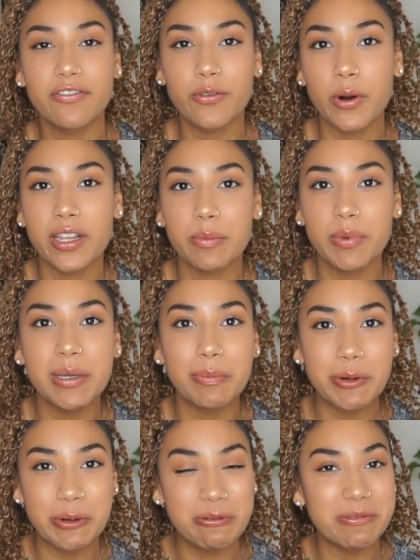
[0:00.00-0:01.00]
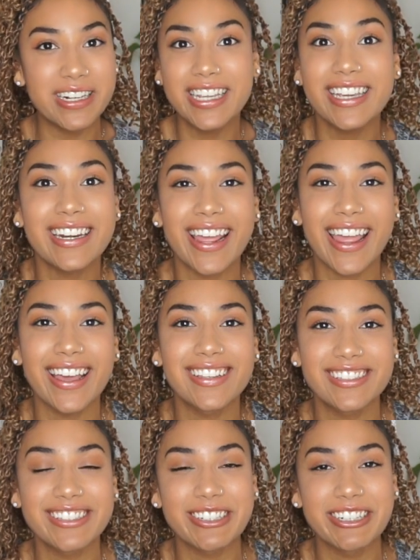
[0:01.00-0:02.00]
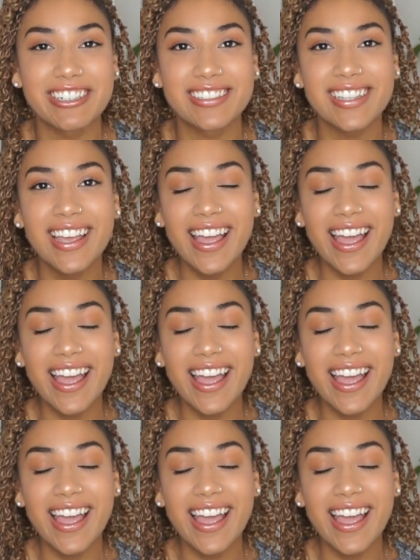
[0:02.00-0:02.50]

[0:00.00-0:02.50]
for the people who need answers,